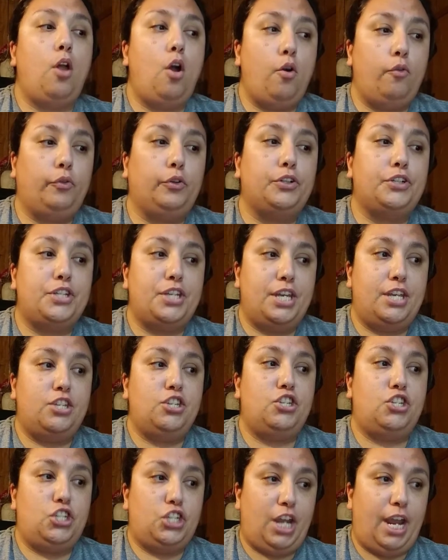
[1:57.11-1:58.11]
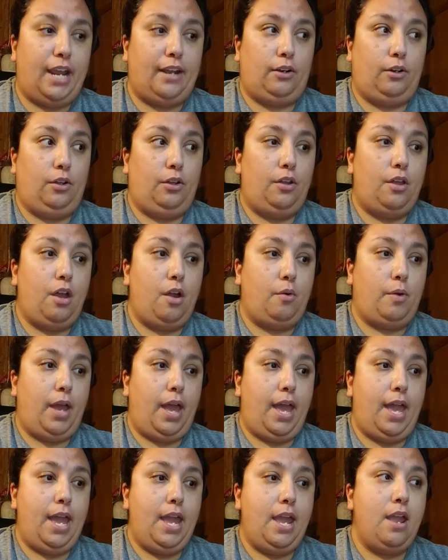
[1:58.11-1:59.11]
over to his channel,
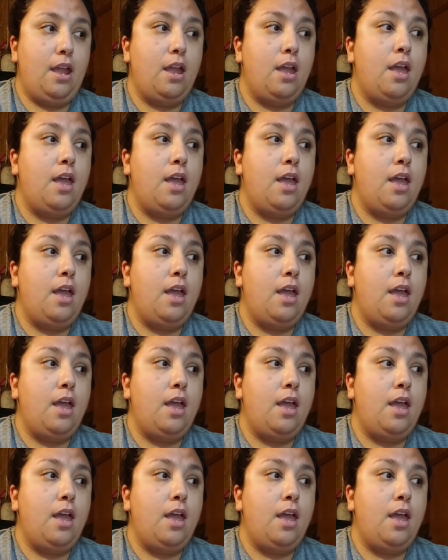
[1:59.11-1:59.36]
okay?